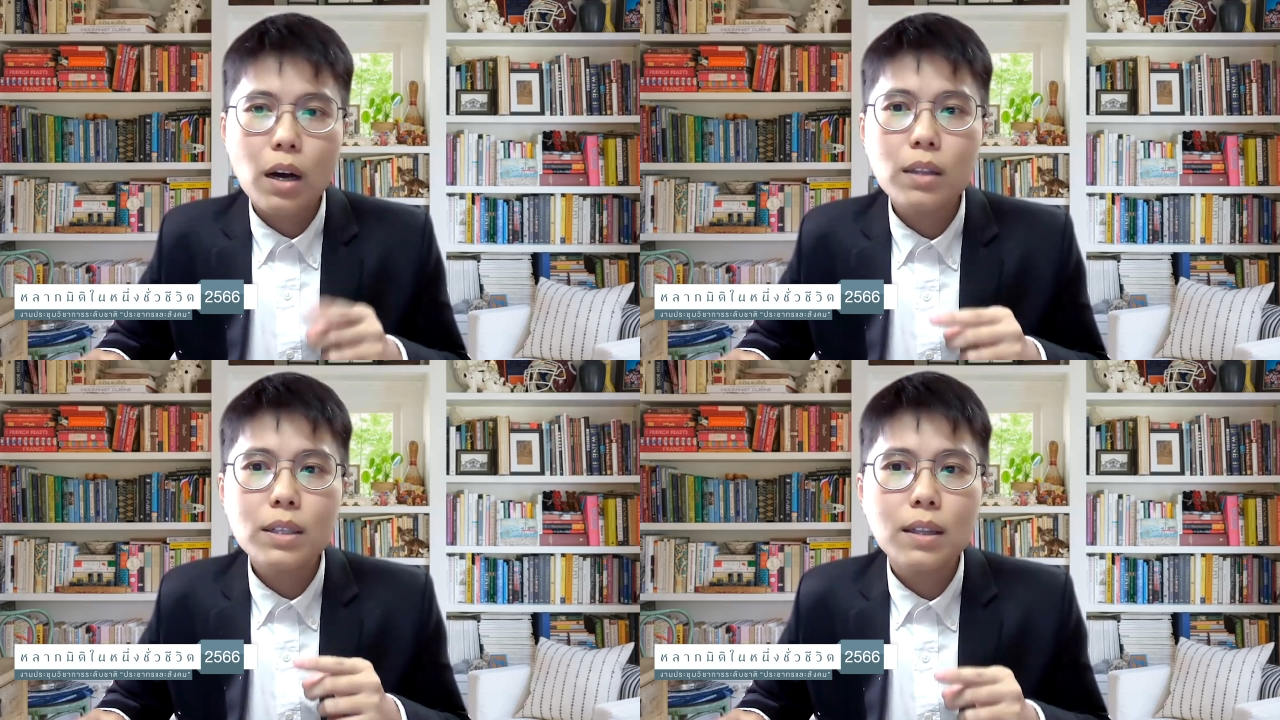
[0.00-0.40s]

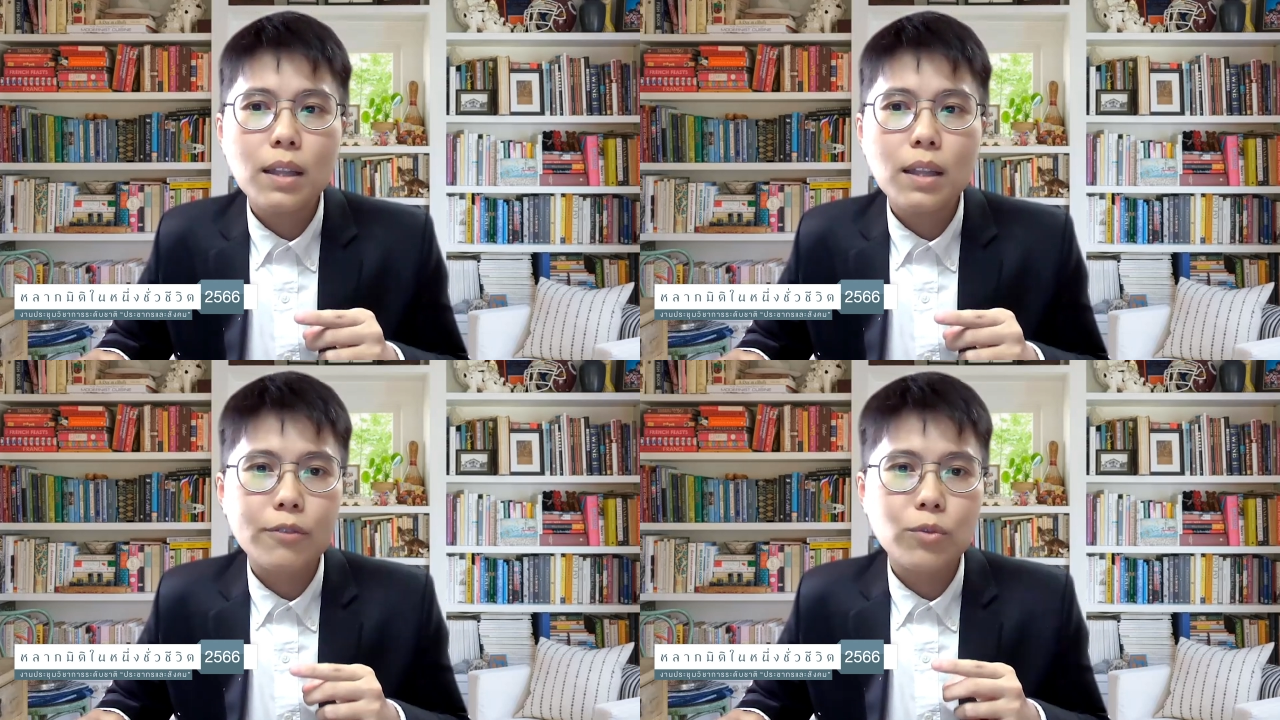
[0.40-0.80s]
early
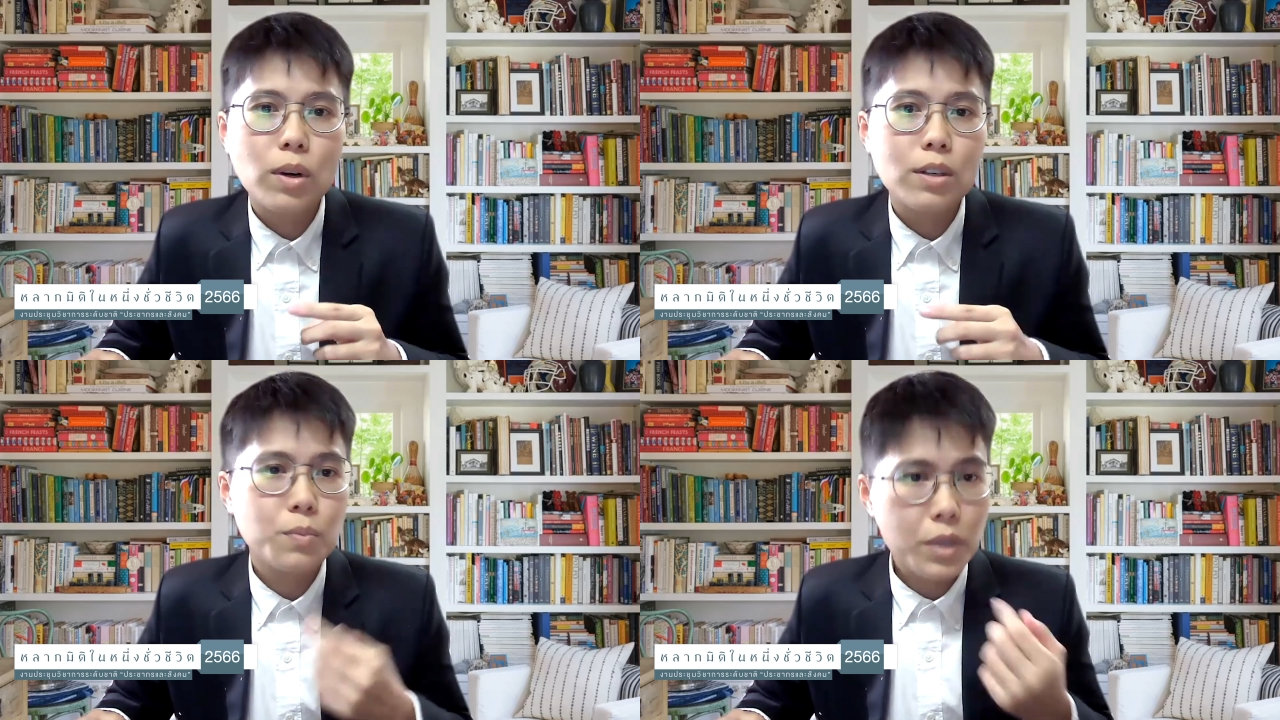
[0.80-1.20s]
life
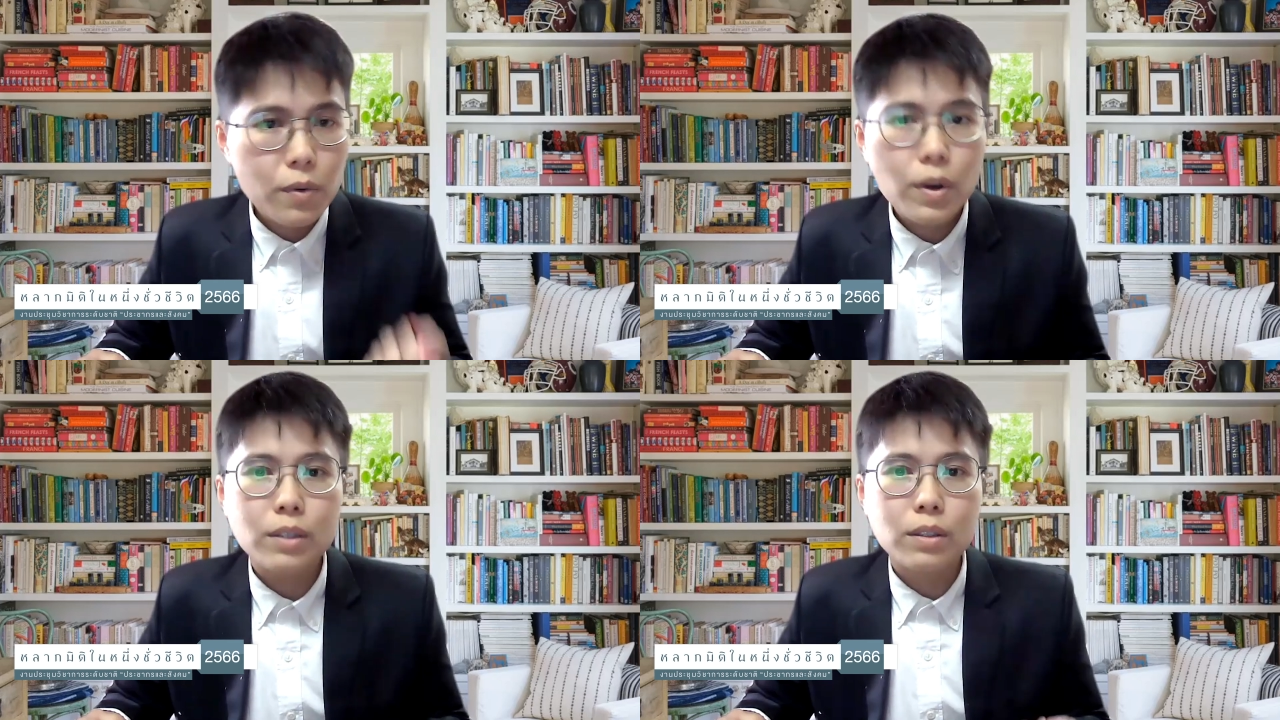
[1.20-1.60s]
war
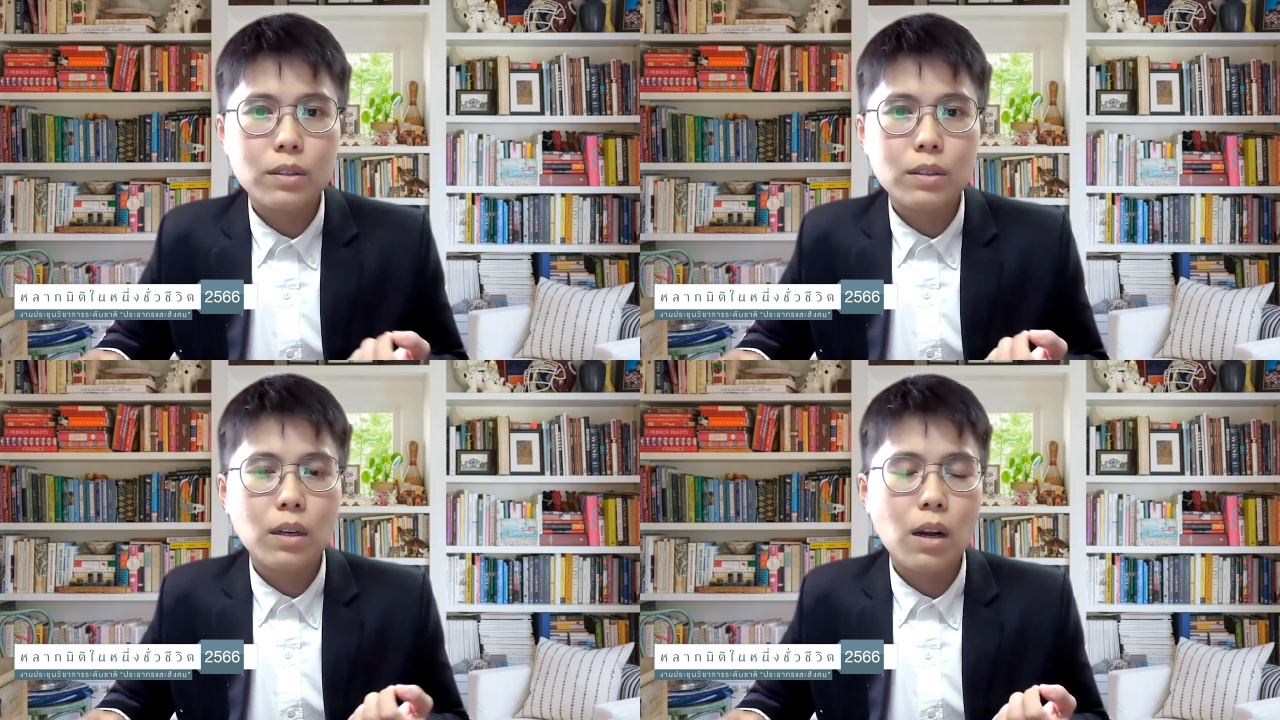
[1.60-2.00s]

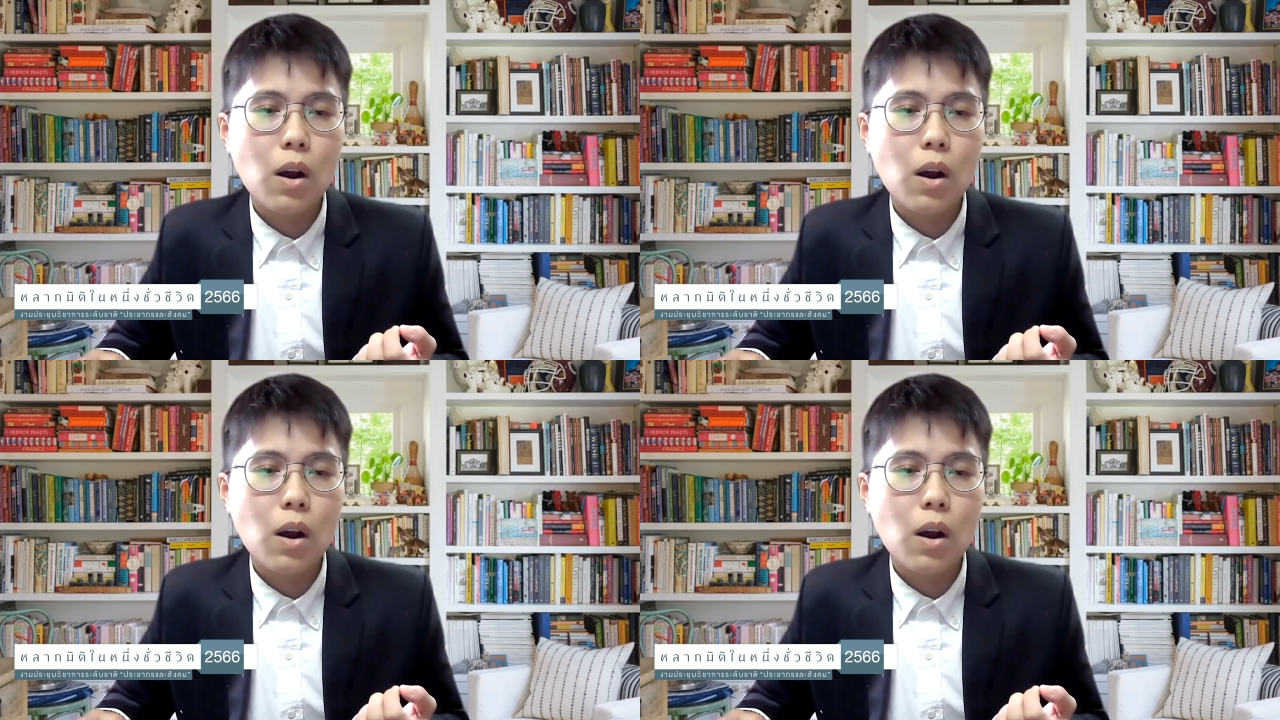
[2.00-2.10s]
experience